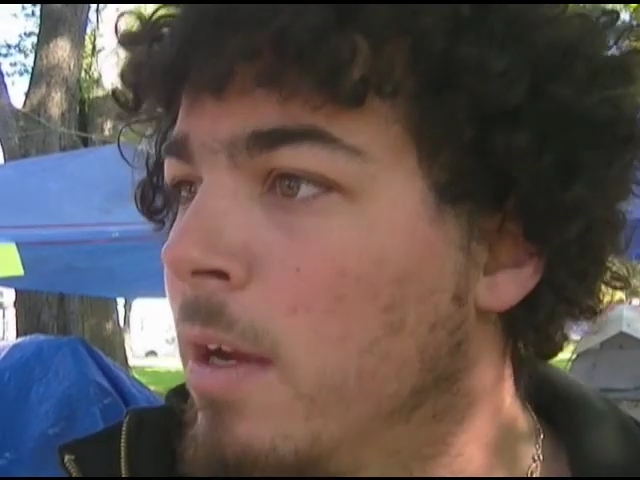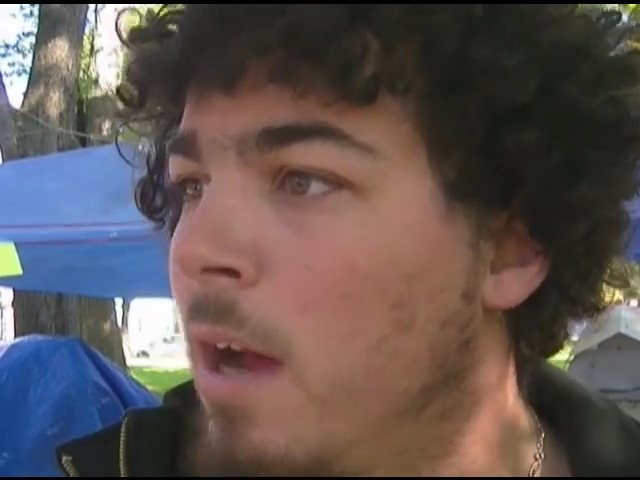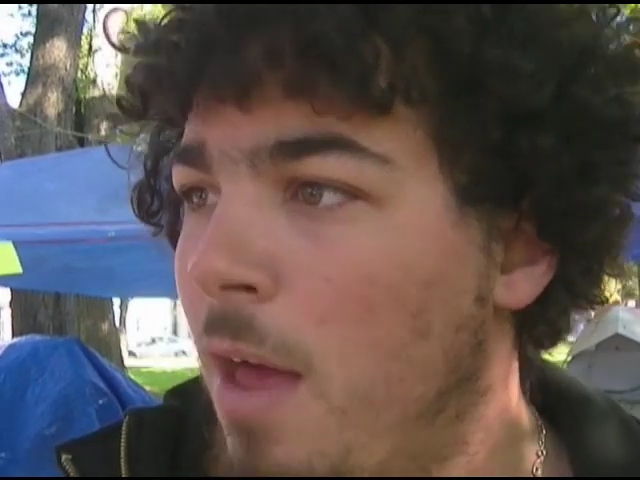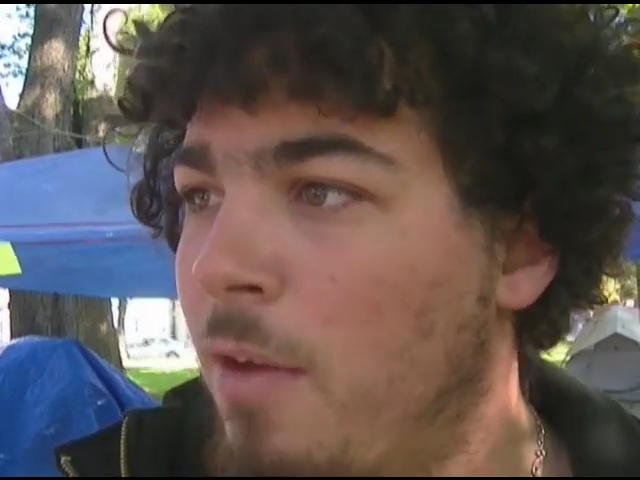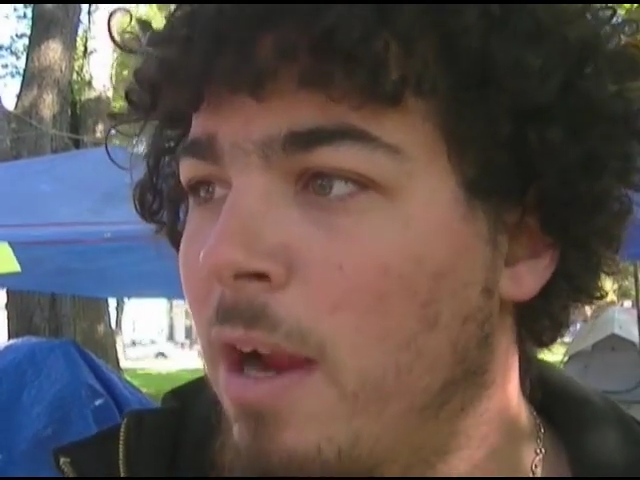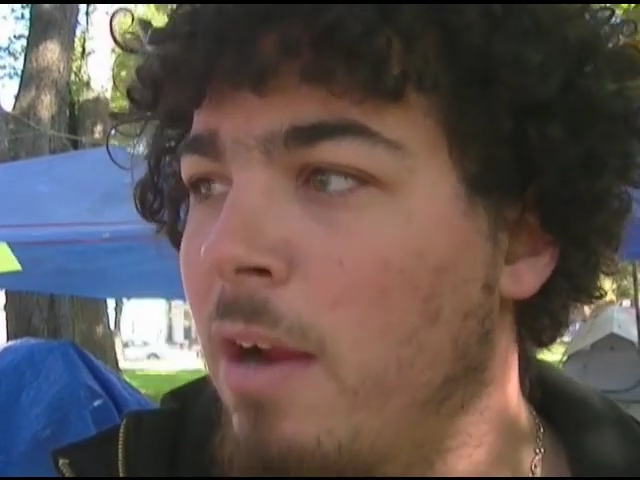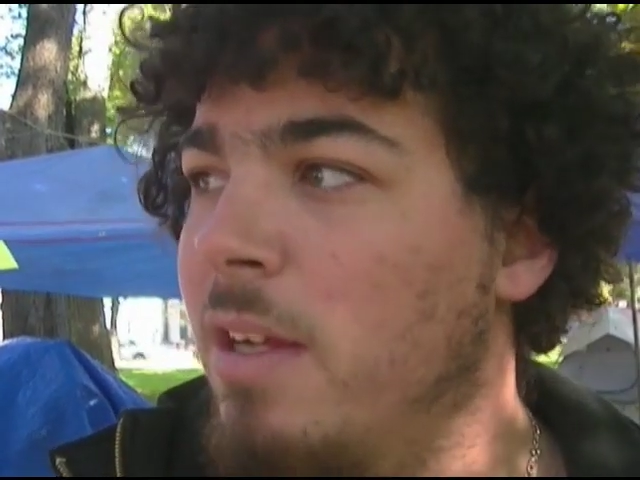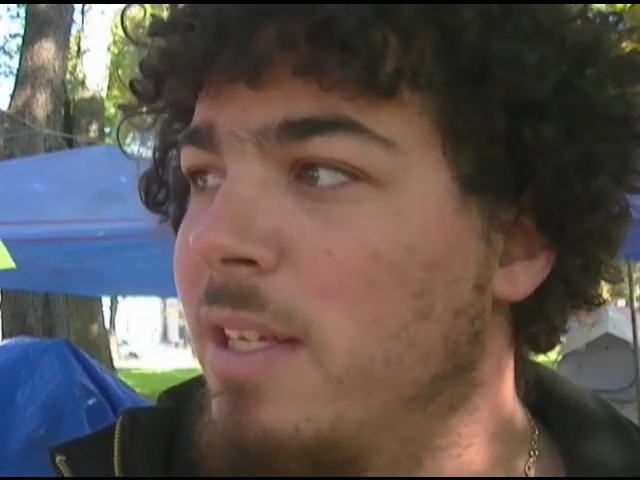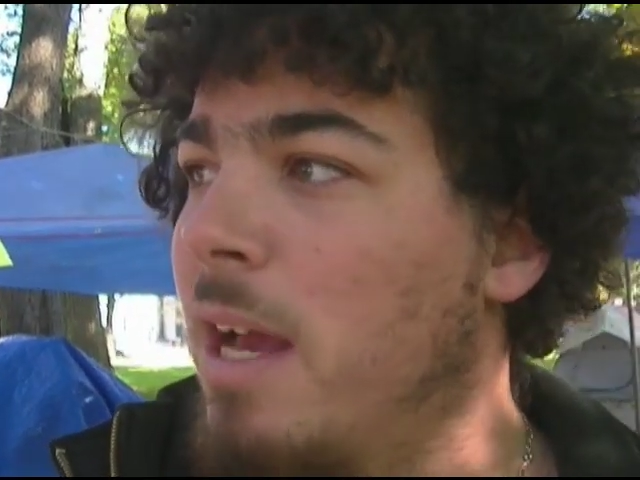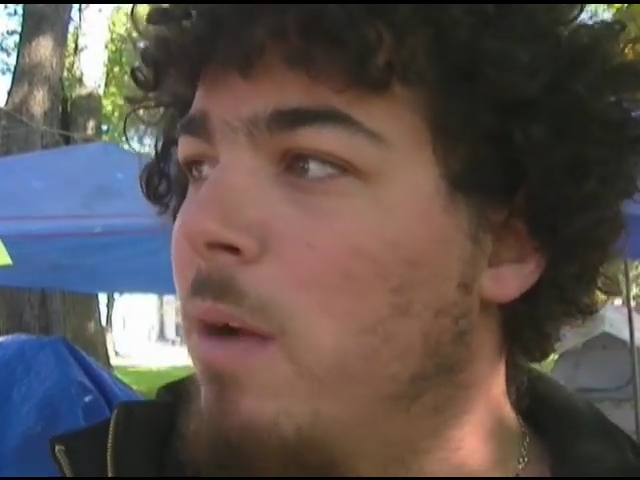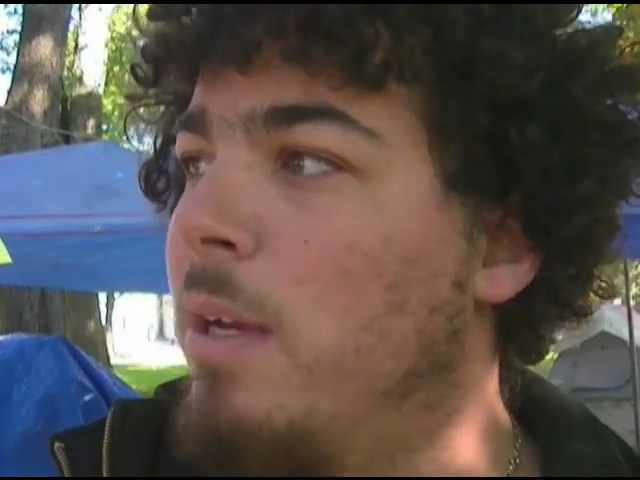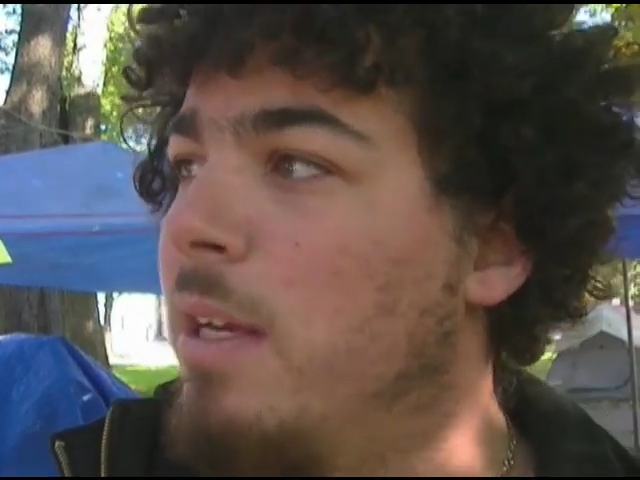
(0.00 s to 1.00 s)
other areas,
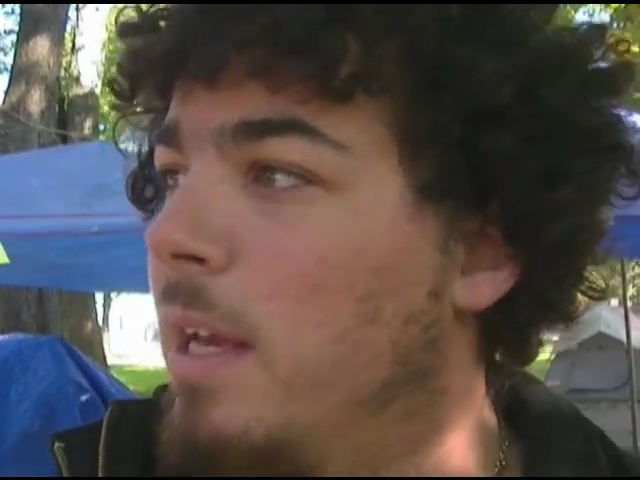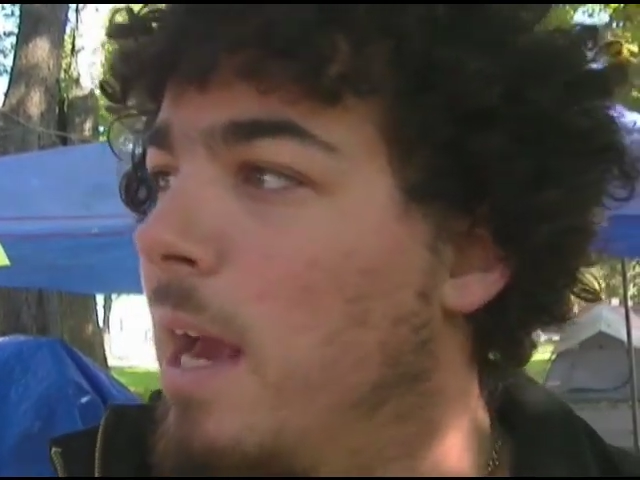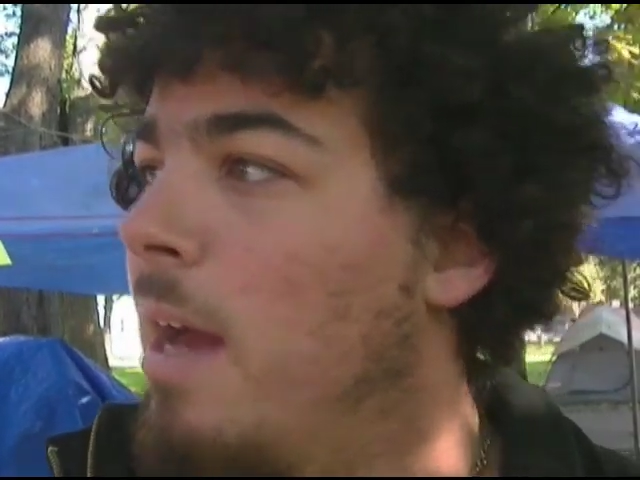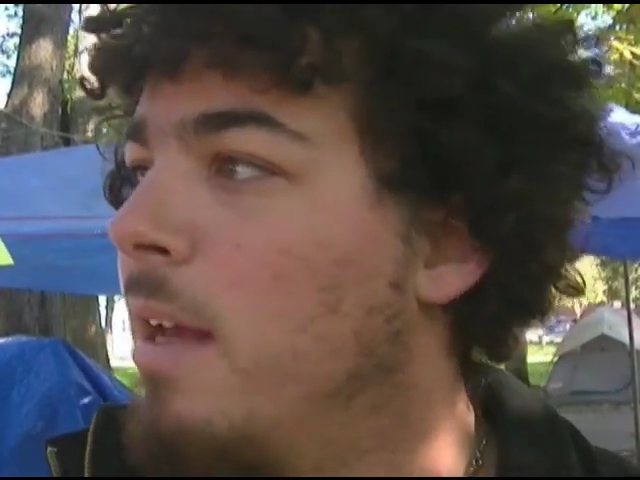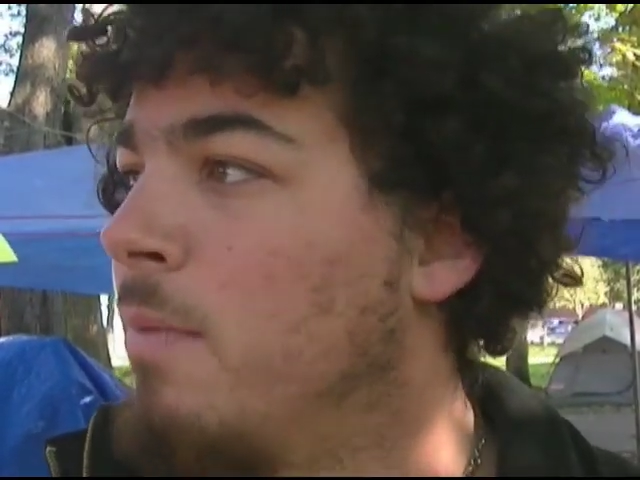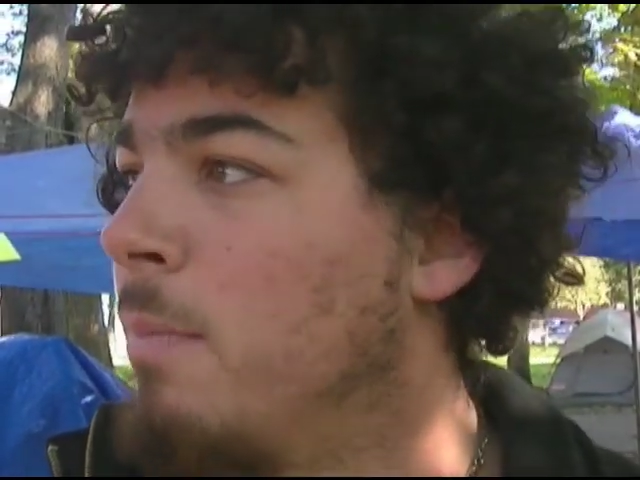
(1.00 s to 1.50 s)
how he uh, is